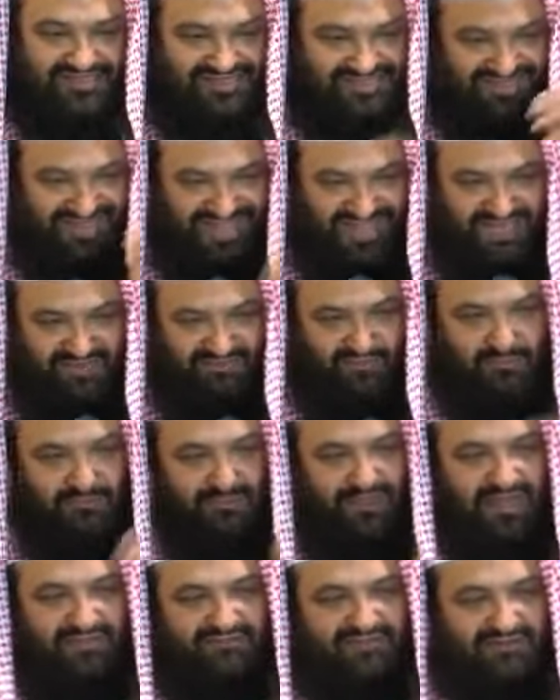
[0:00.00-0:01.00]
slave who
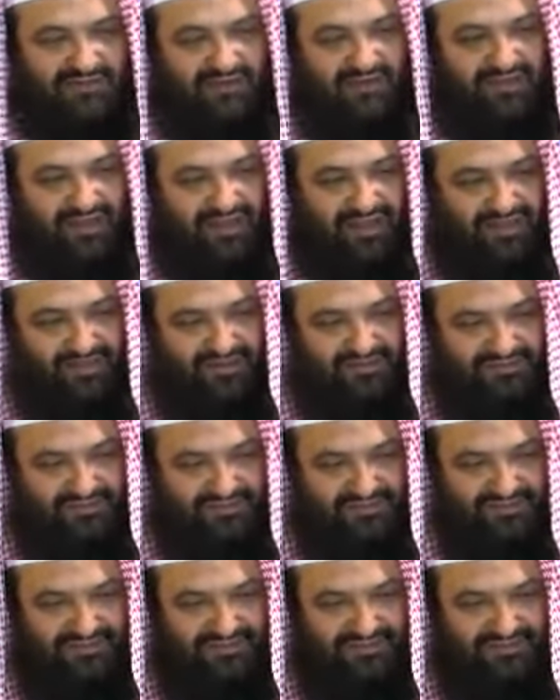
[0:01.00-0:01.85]
believed in Allah,